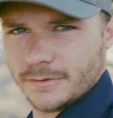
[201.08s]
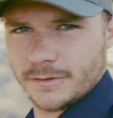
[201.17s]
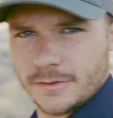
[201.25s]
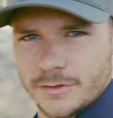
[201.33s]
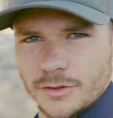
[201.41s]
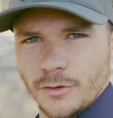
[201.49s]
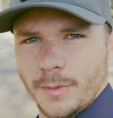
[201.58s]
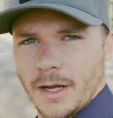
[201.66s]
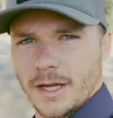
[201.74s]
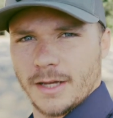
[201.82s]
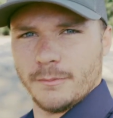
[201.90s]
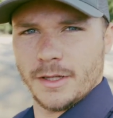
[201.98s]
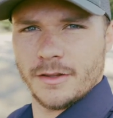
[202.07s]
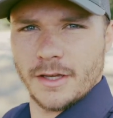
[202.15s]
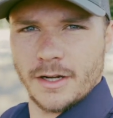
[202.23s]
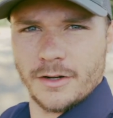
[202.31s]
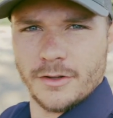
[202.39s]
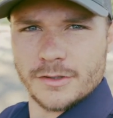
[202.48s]
So behind me
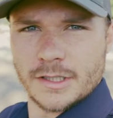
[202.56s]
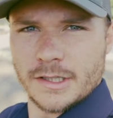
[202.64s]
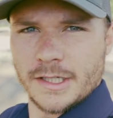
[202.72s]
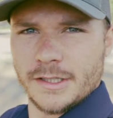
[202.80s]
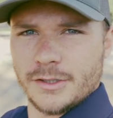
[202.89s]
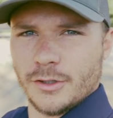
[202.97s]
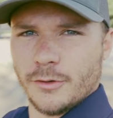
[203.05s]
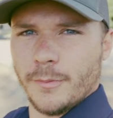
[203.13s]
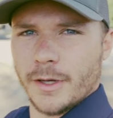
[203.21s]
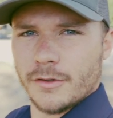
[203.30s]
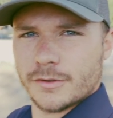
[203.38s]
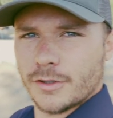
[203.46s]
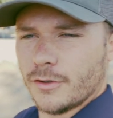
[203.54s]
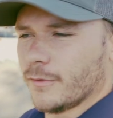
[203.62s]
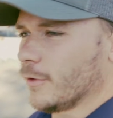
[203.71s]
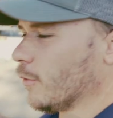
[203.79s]
there's a lean-to built. So if you